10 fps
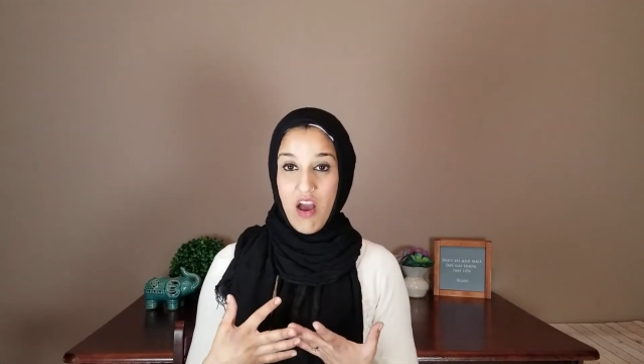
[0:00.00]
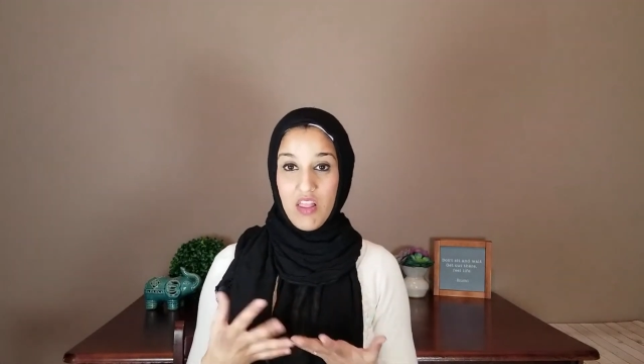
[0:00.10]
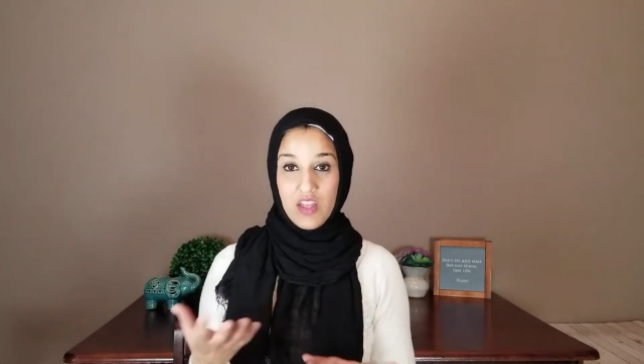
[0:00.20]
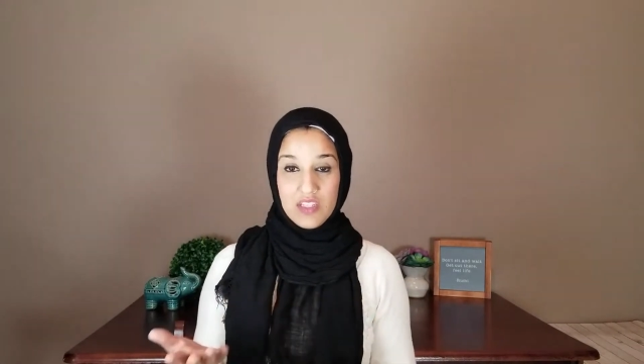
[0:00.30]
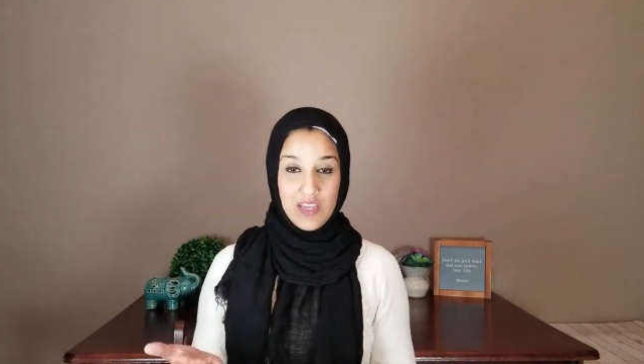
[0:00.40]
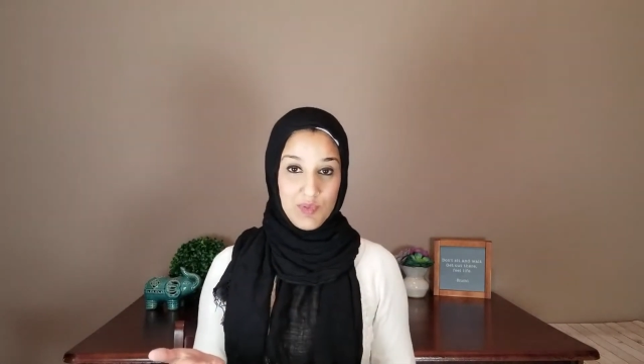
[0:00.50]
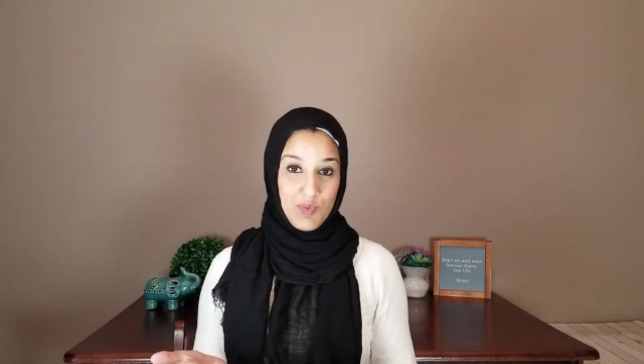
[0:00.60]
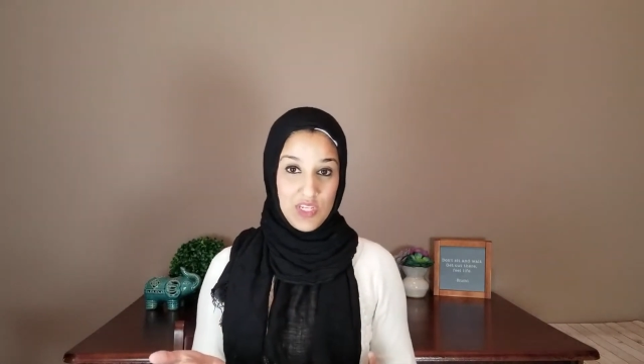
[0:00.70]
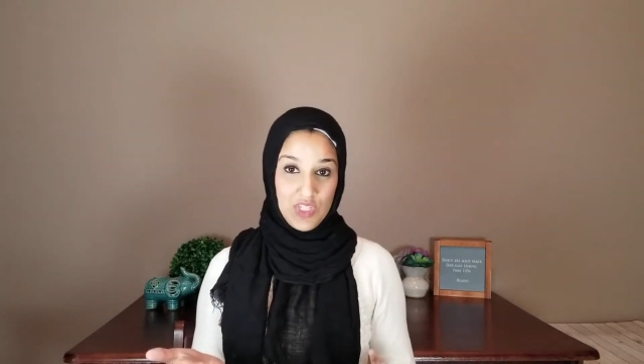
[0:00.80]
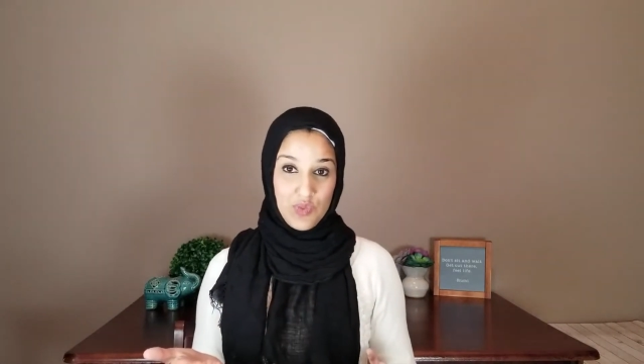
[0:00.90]
A lot of
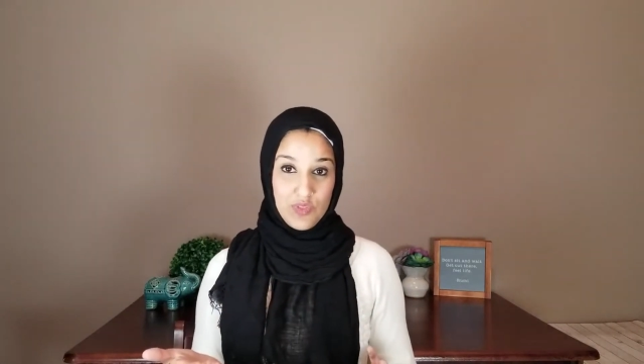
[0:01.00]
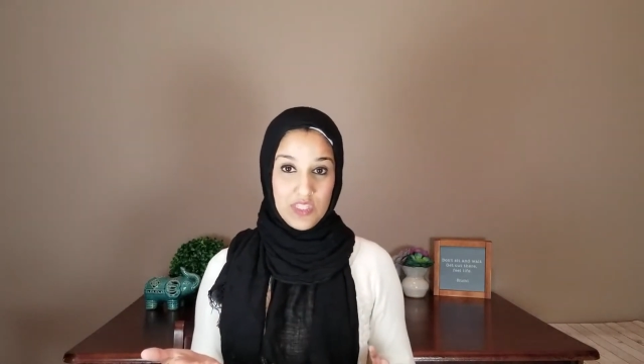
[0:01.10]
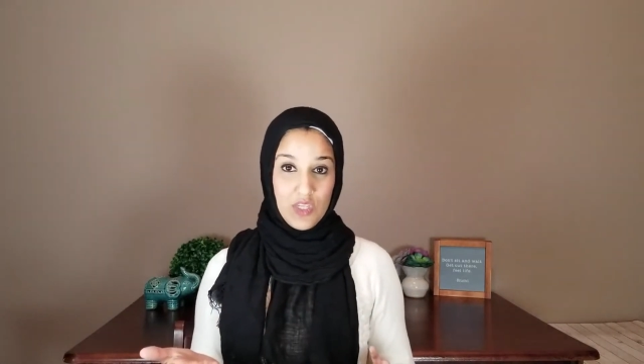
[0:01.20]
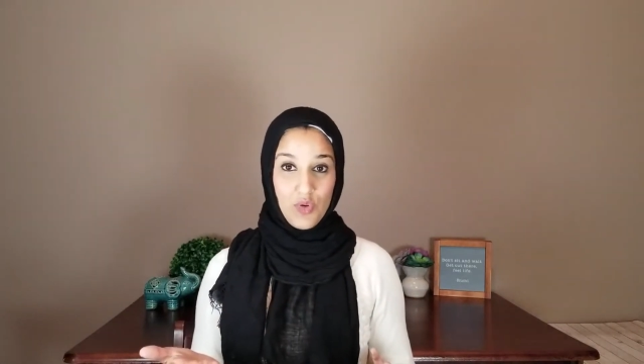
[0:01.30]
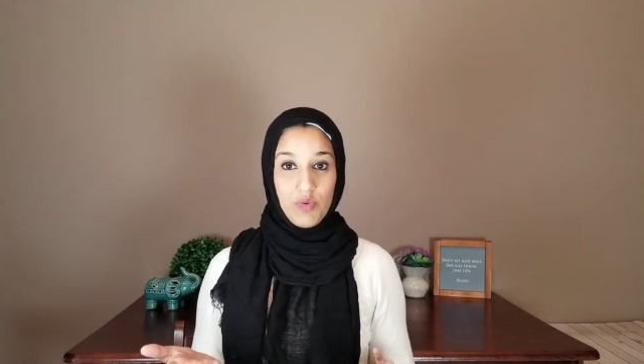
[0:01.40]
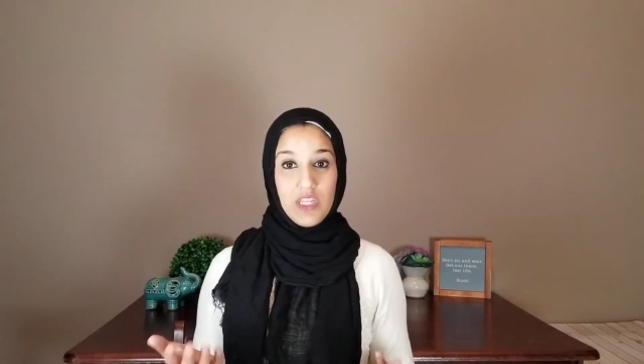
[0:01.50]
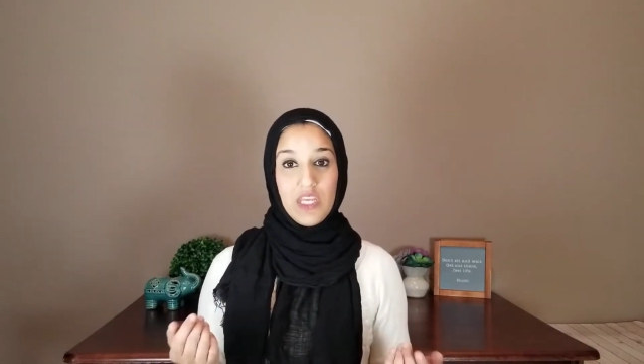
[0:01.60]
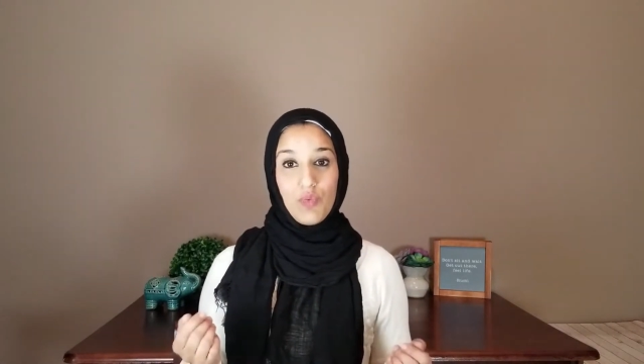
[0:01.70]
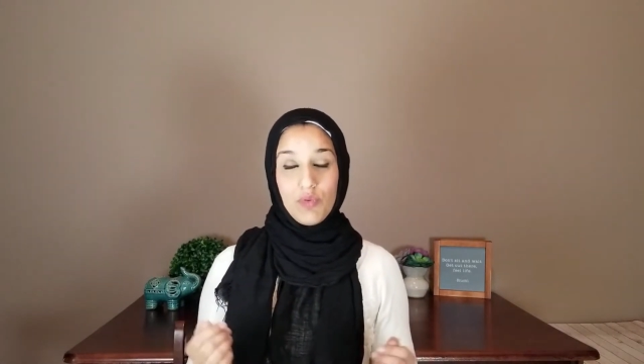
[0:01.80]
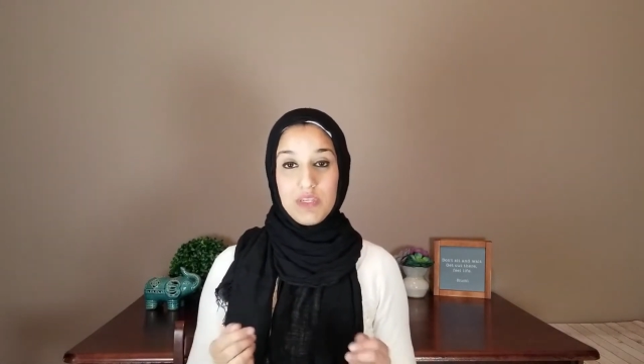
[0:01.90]
times patients with
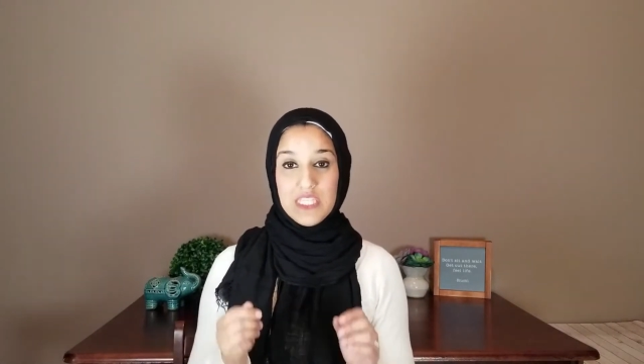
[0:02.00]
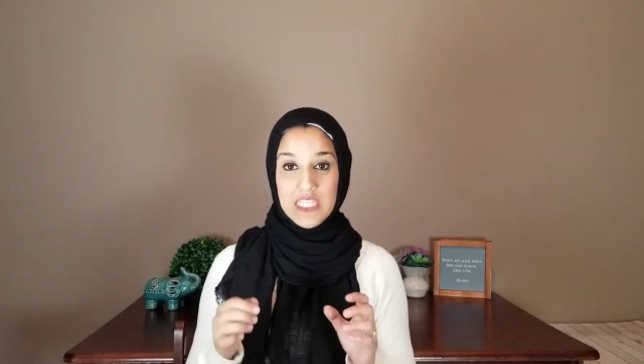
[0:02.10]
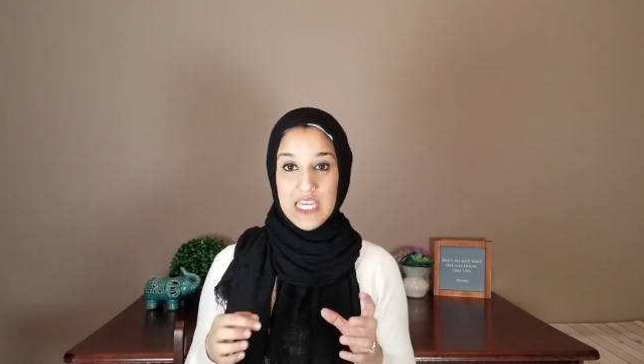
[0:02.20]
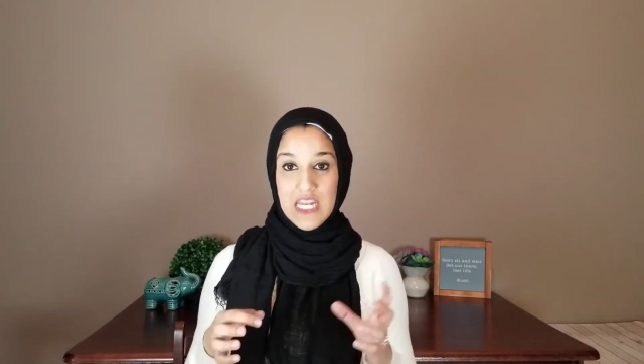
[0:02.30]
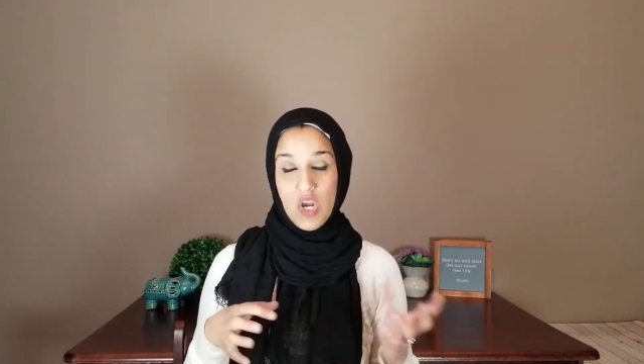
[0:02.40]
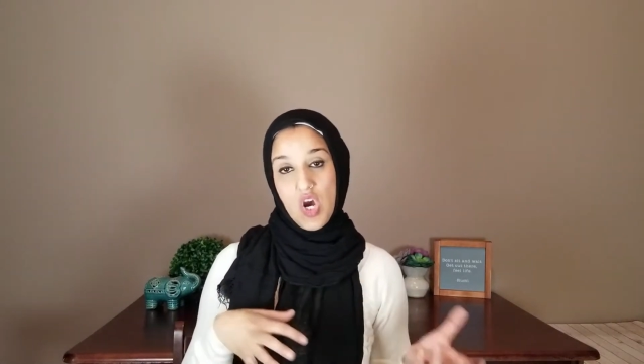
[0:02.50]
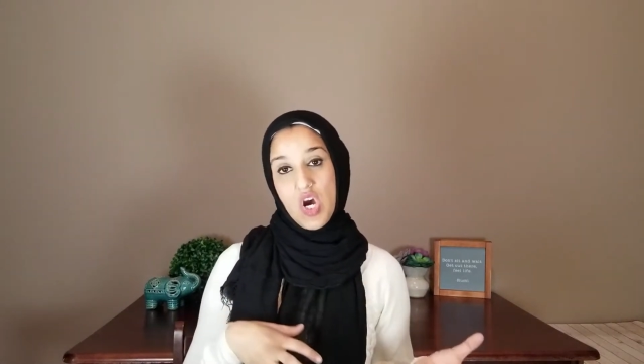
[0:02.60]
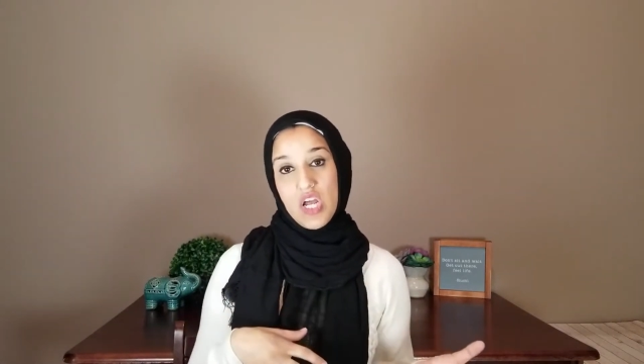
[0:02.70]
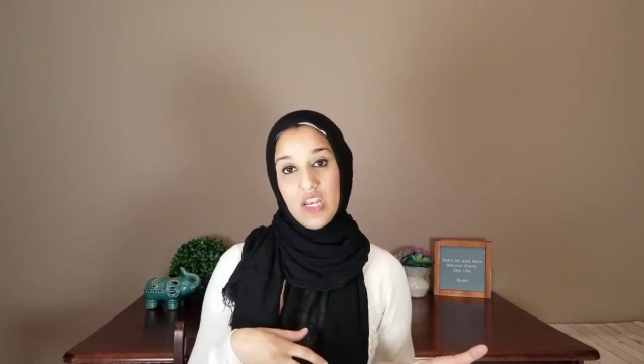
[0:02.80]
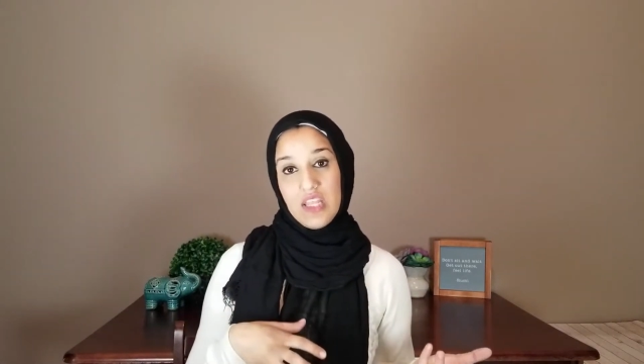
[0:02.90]
COPD will be seen
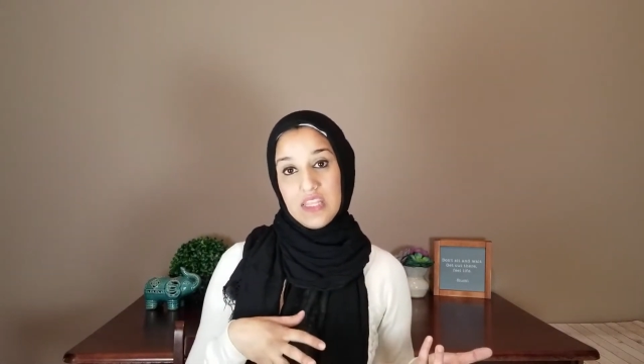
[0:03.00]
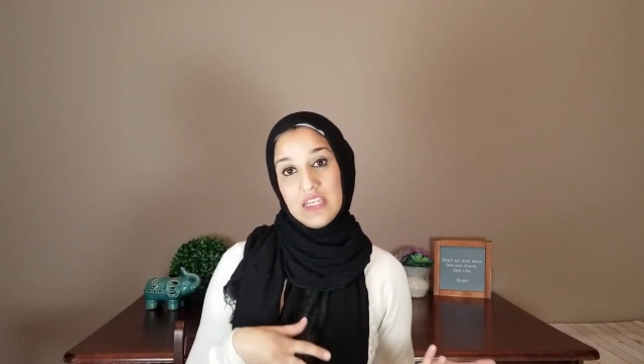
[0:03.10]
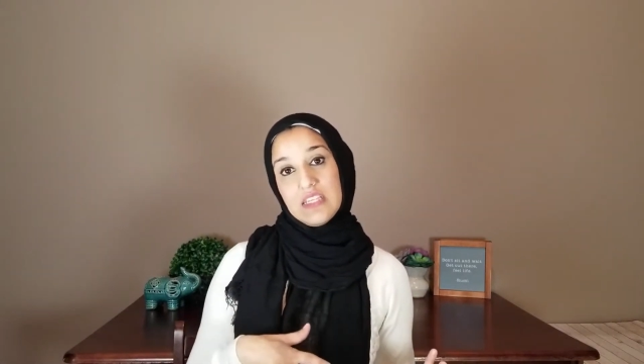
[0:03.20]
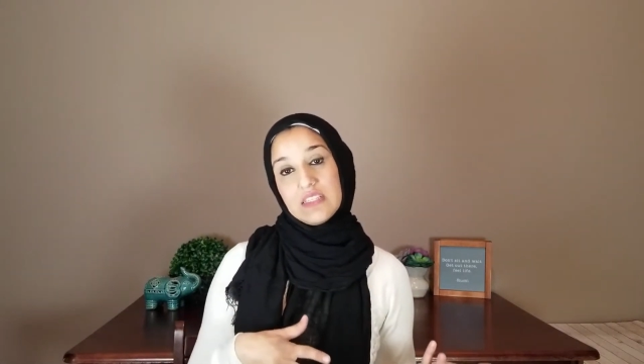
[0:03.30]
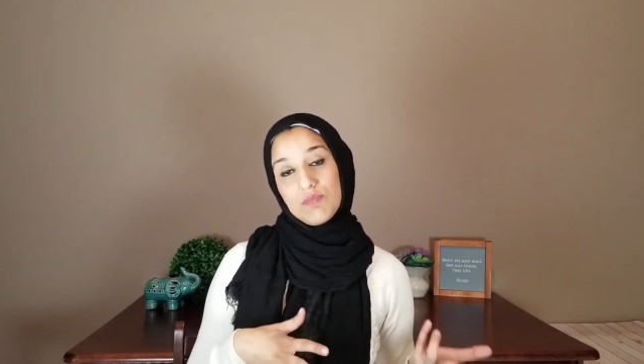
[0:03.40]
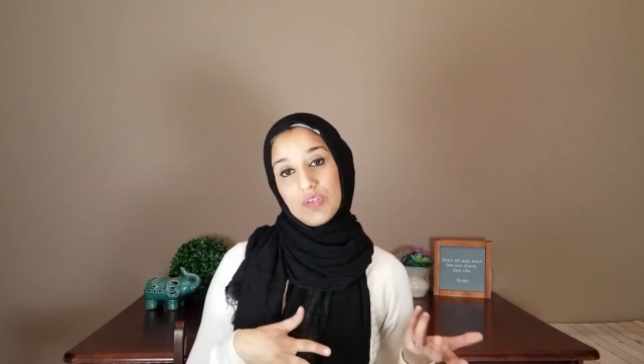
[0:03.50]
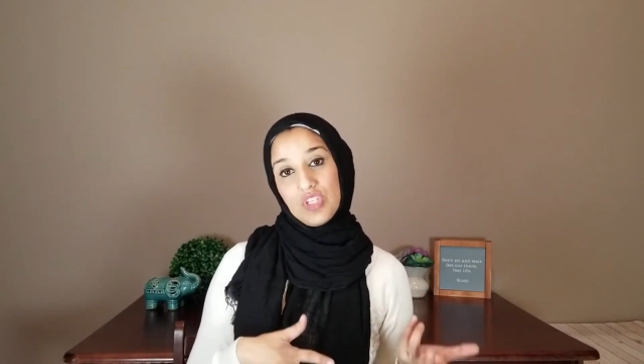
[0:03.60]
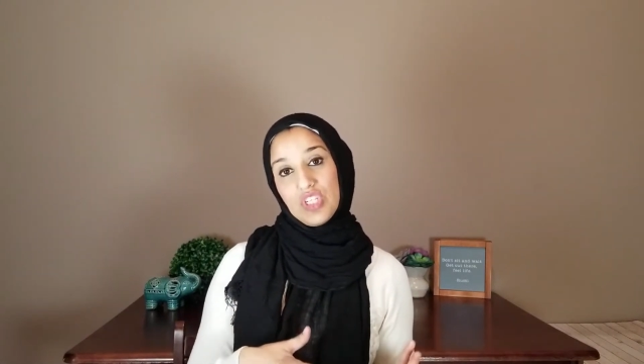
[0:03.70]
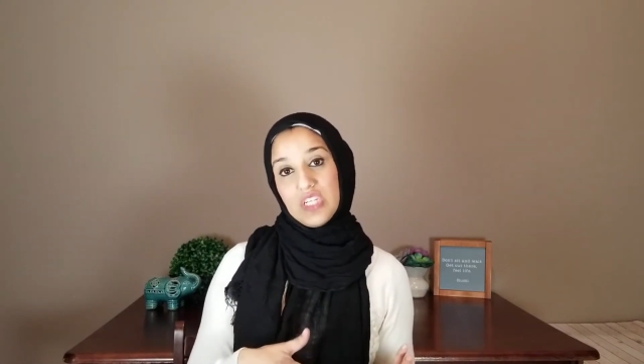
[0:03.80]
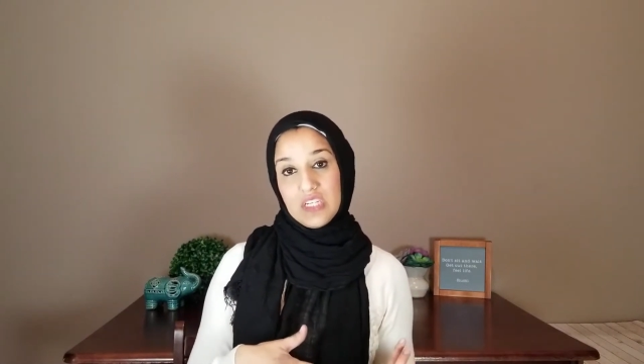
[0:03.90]
on these
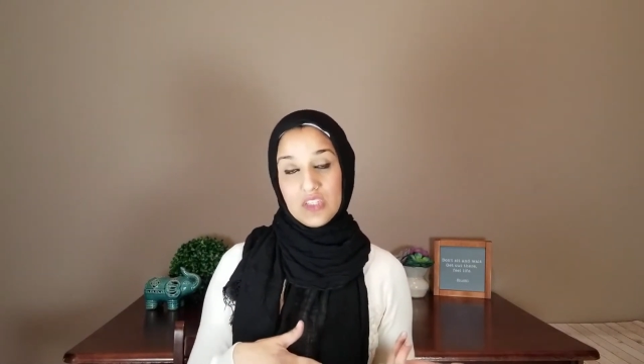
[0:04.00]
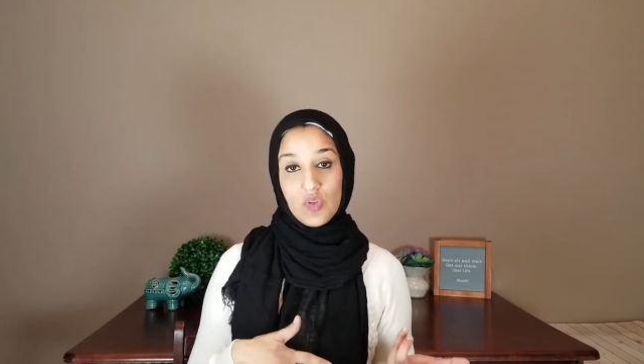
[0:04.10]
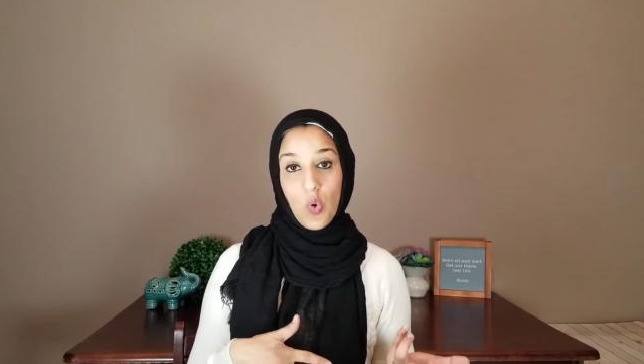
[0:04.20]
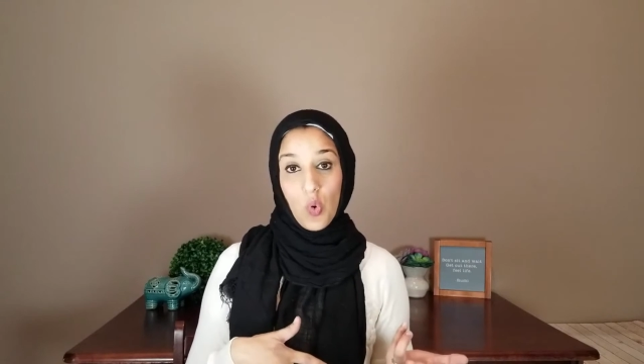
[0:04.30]
machines,